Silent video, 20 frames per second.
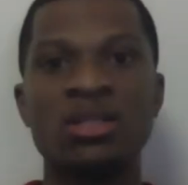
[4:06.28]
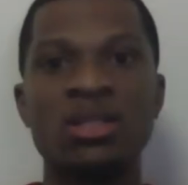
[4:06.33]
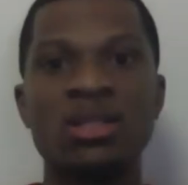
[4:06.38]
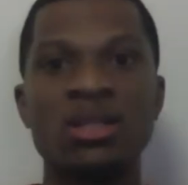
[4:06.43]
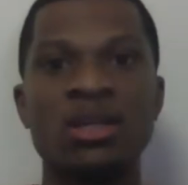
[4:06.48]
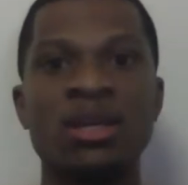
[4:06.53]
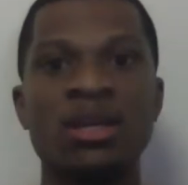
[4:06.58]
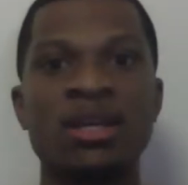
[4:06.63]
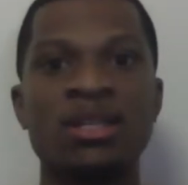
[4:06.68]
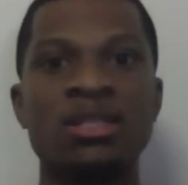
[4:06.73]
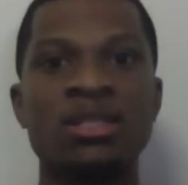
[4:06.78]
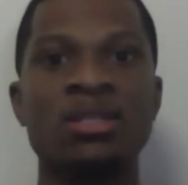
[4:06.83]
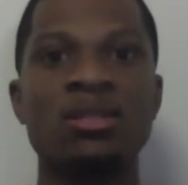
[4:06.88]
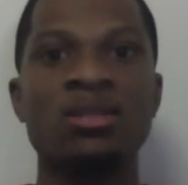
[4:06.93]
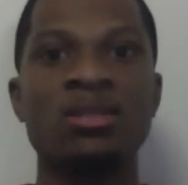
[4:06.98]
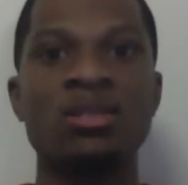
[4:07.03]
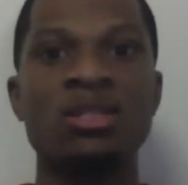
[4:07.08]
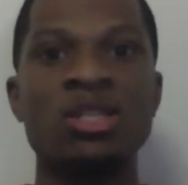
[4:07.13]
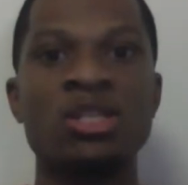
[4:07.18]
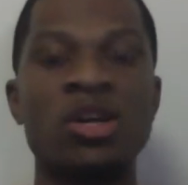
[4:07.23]
to get
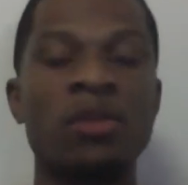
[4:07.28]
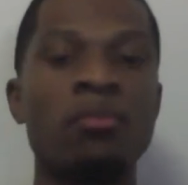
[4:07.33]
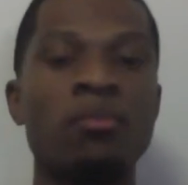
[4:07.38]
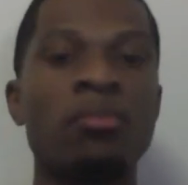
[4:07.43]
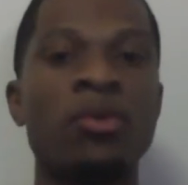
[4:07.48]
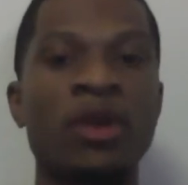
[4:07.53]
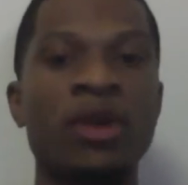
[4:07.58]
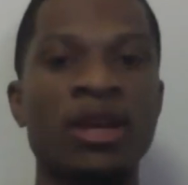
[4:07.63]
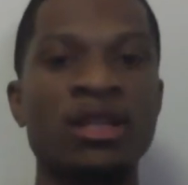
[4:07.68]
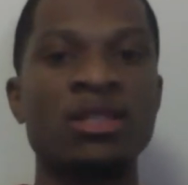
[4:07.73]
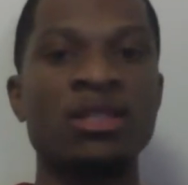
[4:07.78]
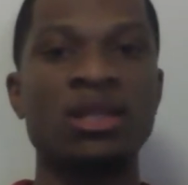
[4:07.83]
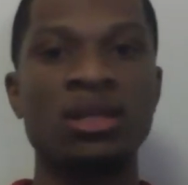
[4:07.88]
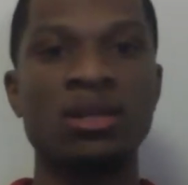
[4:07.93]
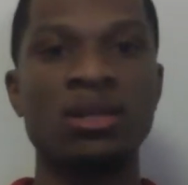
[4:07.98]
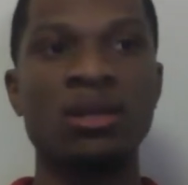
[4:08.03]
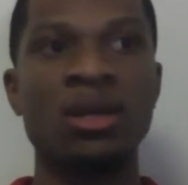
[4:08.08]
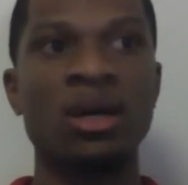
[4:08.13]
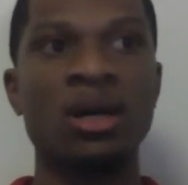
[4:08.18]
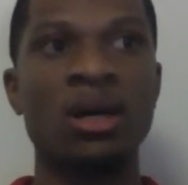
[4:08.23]
certain breaks and,
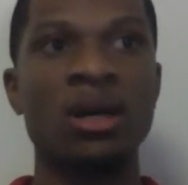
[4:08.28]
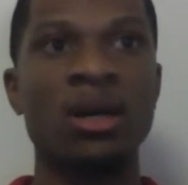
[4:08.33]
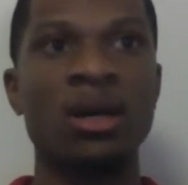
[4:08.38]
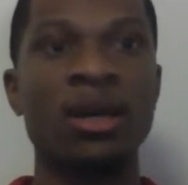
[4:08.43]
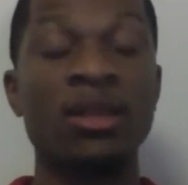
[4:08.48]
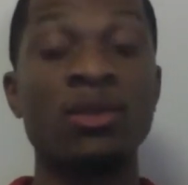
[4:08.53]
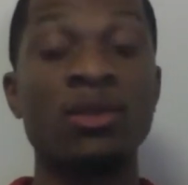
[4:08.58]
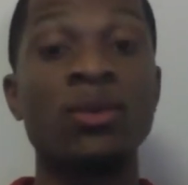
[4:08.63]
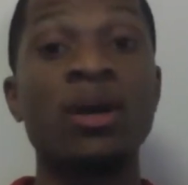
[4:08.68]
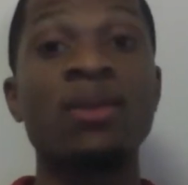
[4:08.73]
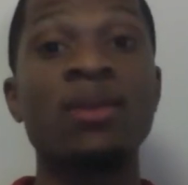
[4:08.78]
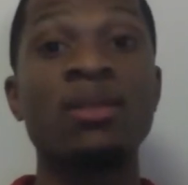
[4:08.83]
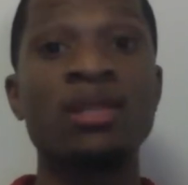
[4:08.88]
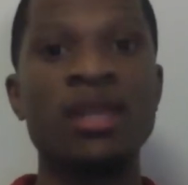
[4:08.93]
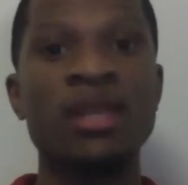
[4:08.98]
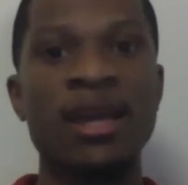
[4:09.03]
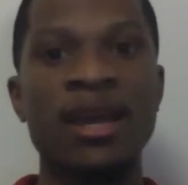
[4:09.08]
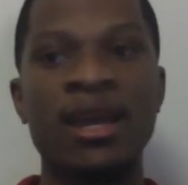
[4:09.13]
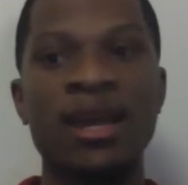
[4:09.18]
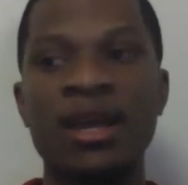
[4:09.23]
uh, and, throughout the
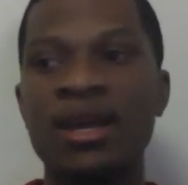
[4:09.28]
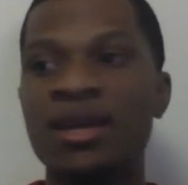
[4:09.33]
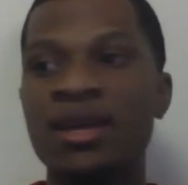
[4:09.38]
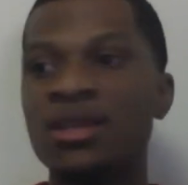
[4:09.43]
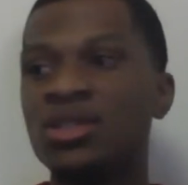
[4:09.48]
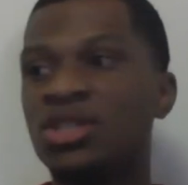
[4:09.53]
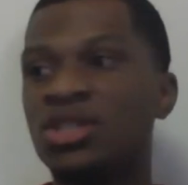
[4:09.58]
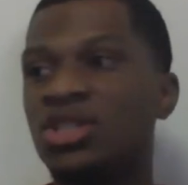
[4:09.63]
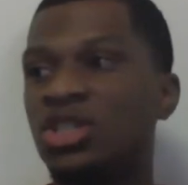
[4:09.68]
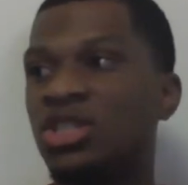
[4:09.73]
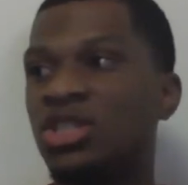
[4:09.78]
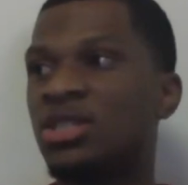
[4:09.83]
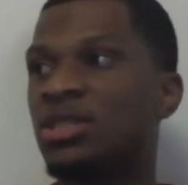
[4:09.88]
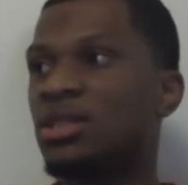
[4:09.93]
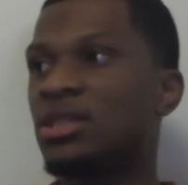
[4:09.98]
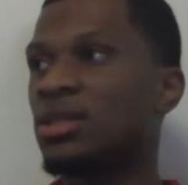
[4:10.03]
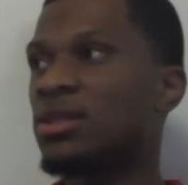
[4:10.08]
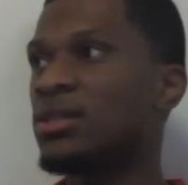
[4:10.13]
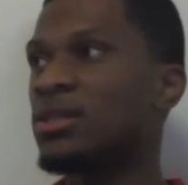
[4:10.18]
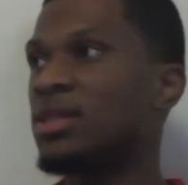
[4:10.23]
day to
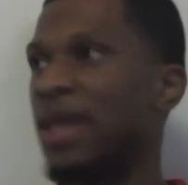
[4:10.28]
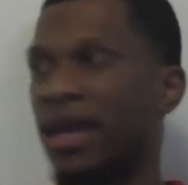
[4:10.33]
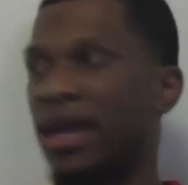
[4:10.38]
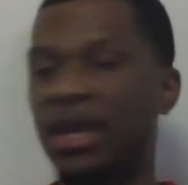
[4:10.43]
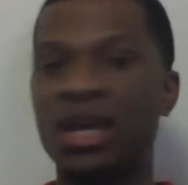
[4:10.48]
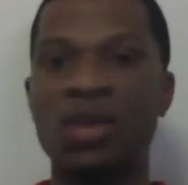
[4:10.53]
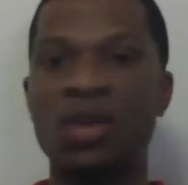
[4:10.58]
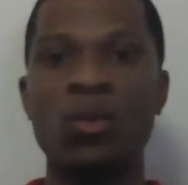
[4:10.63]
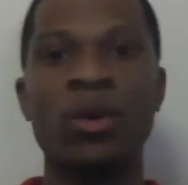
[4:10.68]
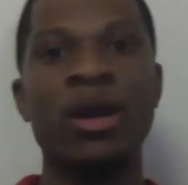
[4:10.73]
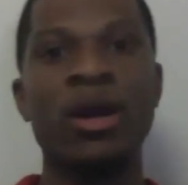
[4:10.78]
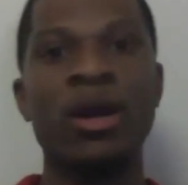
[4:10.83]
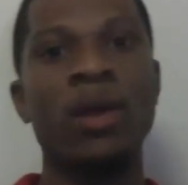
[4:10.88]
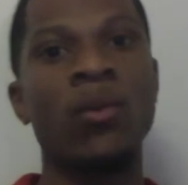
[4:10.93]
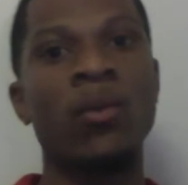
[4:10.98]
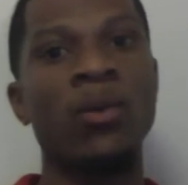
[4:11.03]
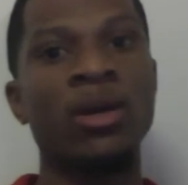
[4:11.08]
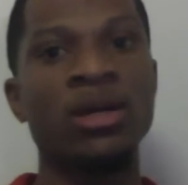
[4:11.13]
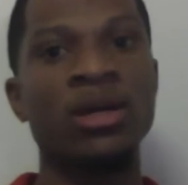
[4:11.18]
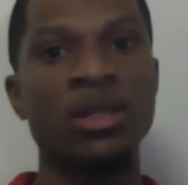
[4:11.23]
just take in where I
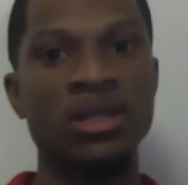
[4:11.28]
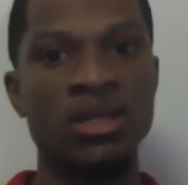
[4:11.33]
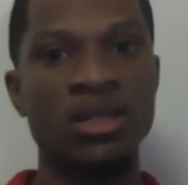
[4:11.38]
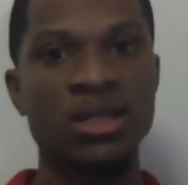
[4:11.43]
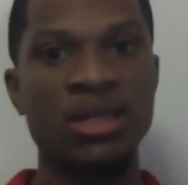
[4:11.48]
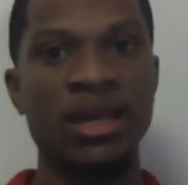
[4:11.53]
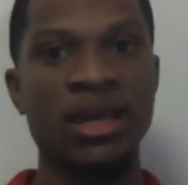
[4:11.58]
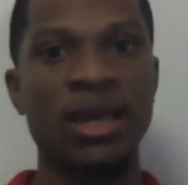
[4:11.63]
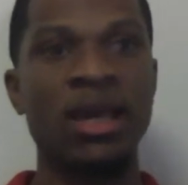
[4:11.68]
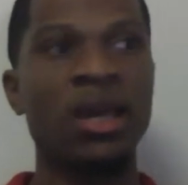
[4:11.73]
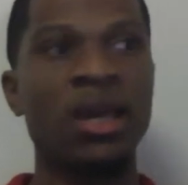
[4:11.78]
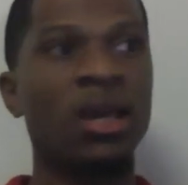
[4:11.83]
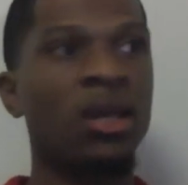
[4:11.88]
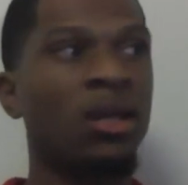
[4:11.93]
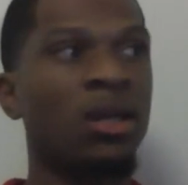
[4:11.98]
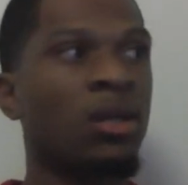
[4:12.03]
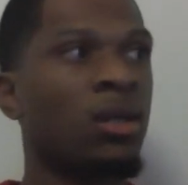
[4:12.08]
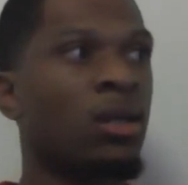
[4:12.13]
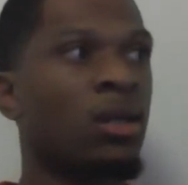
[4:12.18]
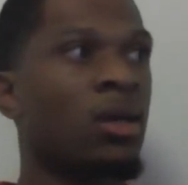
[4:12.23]
was, to take in
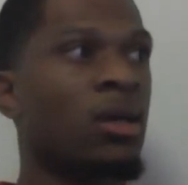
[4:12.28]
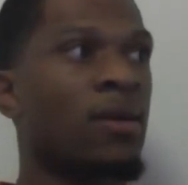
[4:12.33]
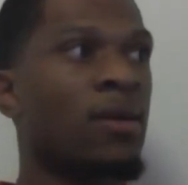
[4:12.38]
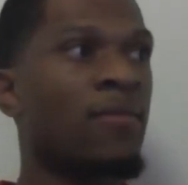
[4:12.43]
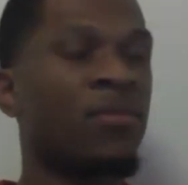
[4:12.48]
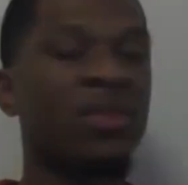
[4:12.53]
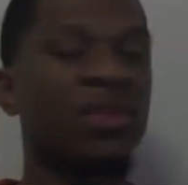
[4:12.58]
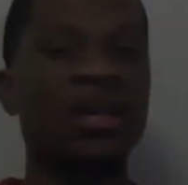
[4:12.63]
the